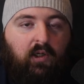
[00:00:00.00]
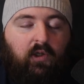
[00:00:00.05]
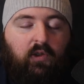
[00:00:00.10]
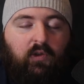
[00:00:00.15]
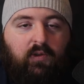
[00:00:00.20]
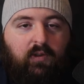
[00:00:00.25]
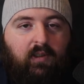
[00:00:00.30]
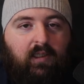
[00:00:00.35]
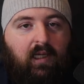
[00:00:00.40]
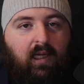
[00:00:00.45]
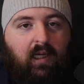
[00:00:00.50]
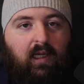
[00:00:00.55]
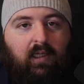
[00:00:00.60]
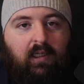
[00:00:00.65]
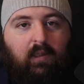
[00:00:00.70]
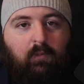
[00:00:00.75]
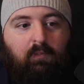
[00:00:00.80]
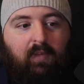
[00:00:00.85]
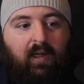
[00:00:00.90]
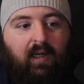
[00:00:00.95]
who
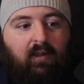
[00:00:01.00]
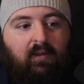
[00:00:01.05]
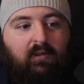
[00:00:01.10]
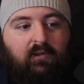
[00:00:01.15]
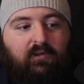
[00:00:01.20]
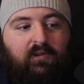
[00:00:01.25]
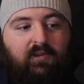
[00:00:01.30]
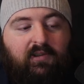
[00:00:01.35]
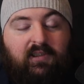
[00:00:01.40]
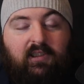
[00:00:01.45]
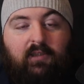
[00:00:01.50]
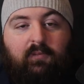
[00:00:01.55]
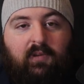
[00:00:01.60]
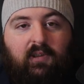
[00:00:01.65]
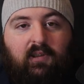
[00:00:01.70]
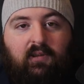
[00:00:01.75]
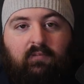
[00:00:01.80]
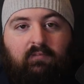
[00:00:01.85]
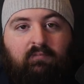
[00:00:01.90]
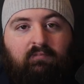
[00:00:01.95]
can't balance a
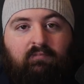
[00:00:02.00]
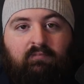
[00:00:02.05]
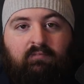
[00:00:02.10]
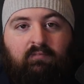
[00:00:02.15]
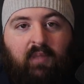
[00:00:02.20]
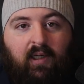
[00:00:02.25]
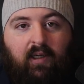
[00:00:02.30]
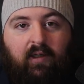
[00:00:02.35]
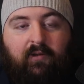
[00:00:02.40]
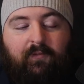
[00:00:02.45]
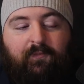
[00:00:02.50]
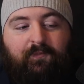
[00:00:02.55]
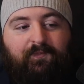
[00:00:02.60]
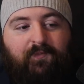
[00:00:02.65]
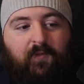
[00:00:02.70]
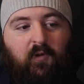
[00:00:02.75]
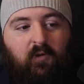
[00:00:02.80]
sleeping pattern,